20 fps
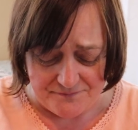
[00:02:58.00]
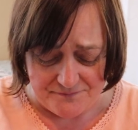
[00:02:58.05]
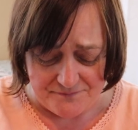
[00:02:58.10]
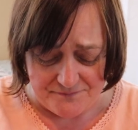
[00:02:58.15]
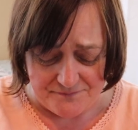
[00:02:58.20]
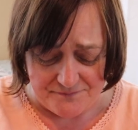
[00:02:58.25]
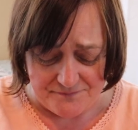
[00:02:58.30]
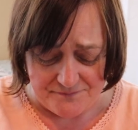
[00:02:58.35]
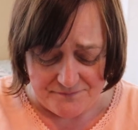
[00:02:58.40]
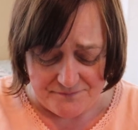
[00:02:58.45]

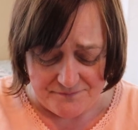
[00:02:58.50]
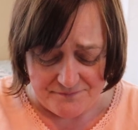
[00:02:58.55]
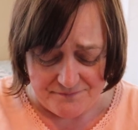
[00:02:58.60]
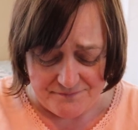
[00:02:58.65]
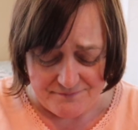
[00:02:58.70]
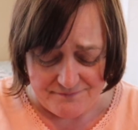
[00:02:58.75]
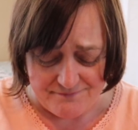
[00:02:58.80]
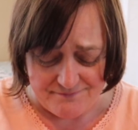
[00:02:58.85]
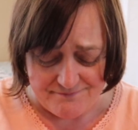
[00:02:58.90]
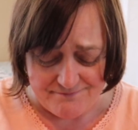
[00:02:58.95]

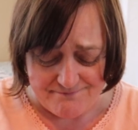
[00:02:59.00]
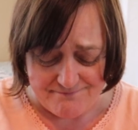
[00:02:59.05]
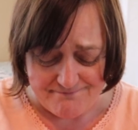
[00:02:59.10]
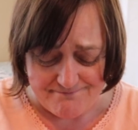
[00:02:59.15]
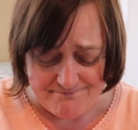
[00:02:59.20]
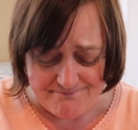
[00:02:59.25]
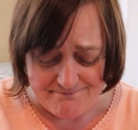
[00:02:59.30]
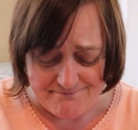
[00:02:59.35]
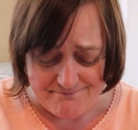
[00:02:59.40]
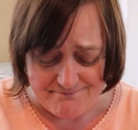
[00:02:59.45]

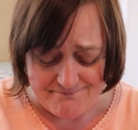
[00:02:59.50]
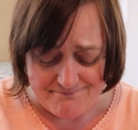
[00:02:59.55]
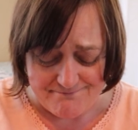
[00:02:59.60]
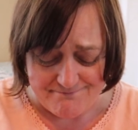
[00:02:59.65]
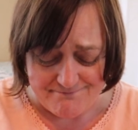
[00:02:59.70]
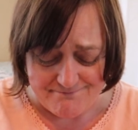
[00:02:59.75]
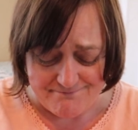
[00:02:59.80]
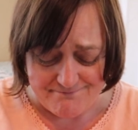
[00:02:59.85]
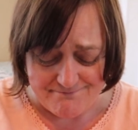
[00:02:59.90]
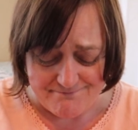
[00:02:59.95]

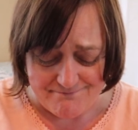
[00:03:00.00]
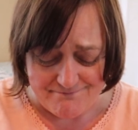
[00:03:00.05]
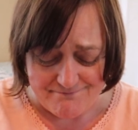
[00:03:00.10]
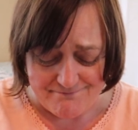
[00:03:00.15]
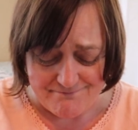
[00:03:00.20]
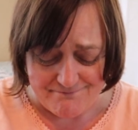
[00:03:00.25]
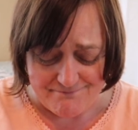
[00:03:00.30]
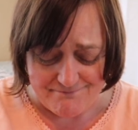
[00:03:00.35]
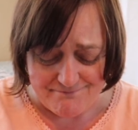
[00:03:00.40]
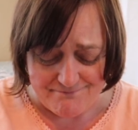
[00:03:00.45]

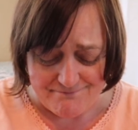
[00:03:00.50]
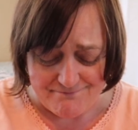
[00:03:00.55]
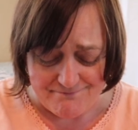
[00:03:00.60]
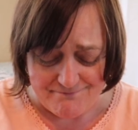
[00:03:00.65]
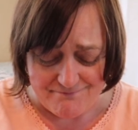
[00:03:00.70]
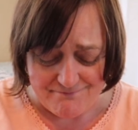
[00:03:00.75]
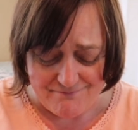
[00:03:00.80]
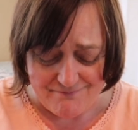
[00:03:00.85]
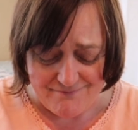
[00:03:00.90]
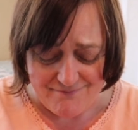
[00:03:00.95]
[no speech]